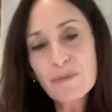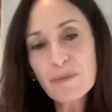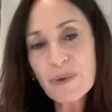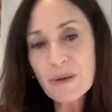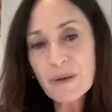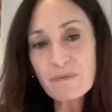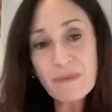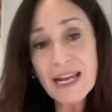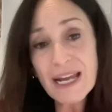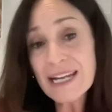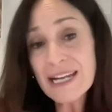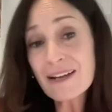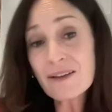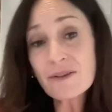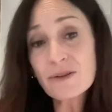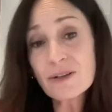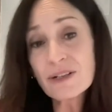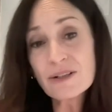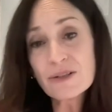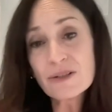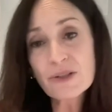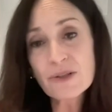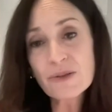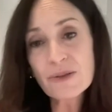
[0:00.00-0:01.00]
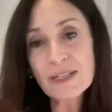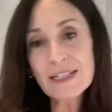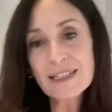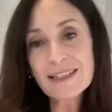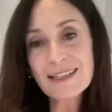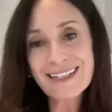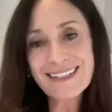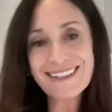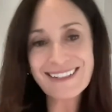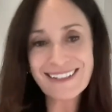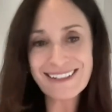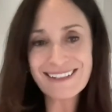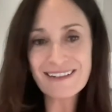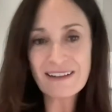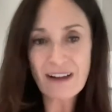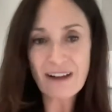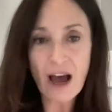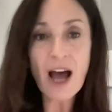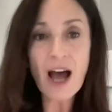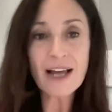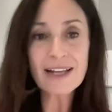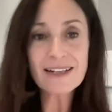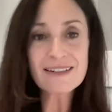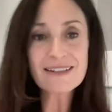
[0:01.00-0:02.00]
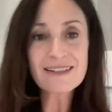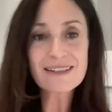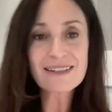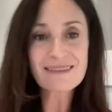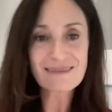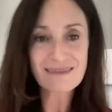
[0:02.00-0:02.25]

but many other industries that did not